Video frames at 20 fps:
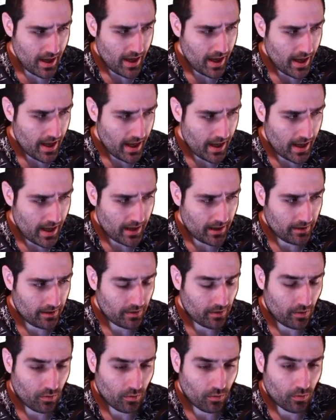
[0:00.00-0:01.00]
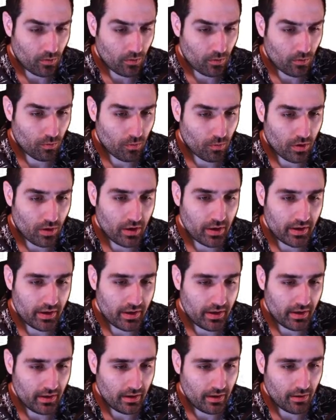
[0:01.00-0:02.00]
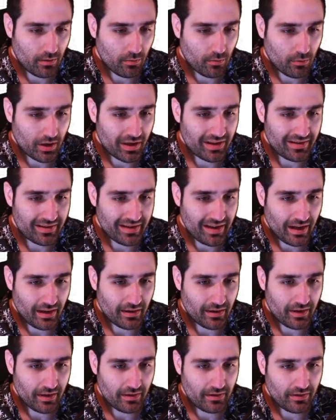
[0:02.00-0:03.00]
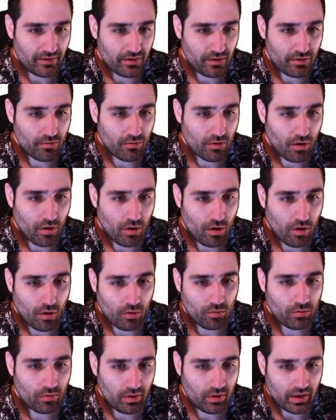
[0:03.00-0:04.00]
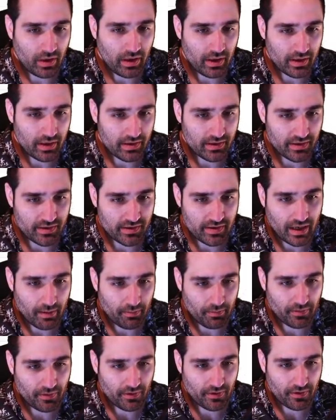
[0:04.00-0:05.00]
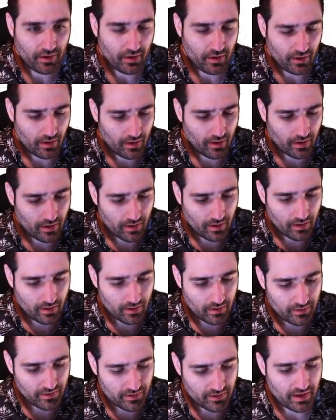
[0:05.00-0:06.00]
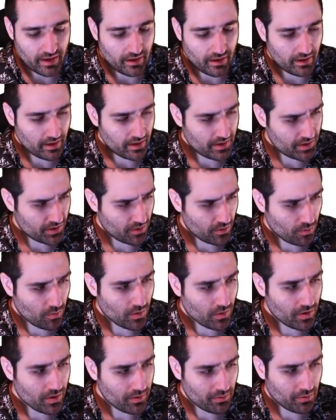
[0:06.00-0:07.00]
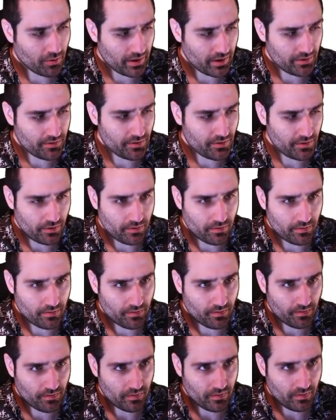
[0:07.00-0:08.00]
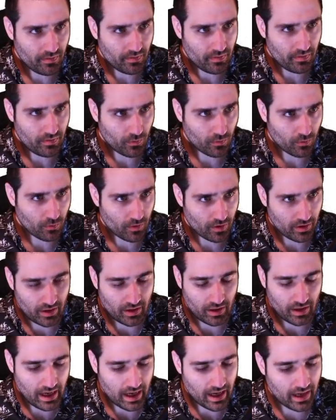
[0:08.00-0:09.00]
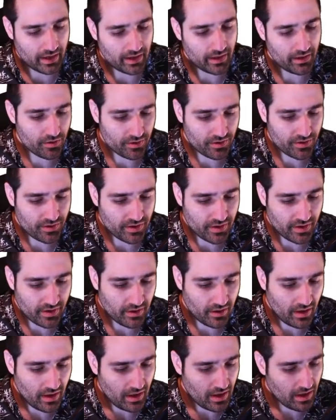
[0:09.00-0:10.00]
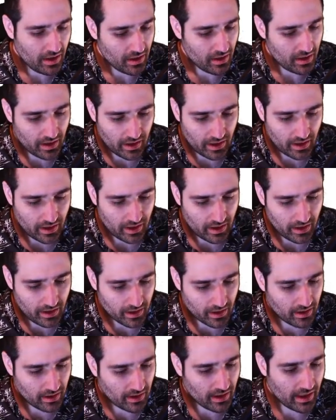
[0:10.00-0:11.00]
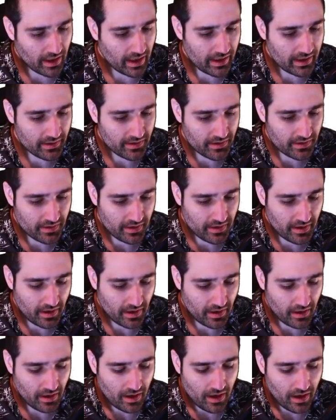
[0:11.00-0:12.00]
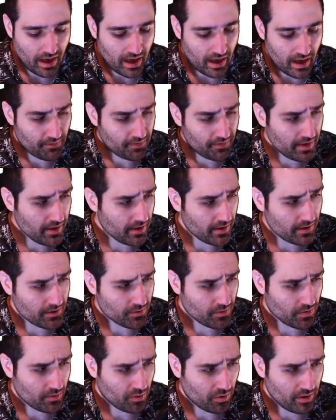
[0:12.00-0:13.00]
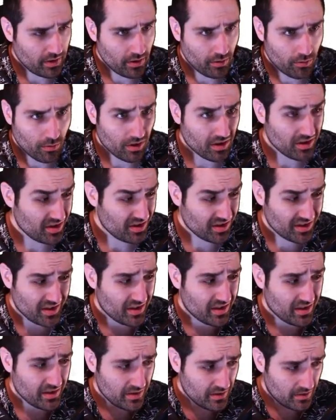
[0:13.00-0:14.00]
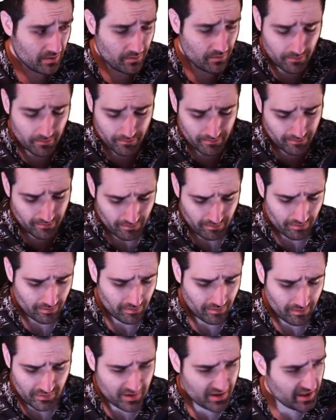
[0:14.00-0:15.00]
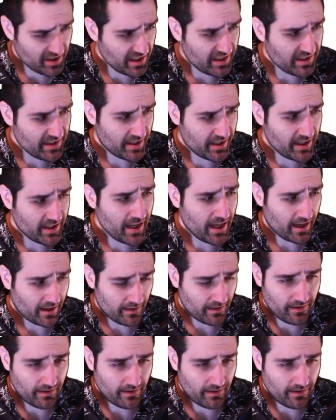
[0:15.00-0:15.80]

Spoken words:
and we're gonna tell it to only accept TLS 1.2. We're not interested in clients that have TLS 1.0. We're just gonna disconnect.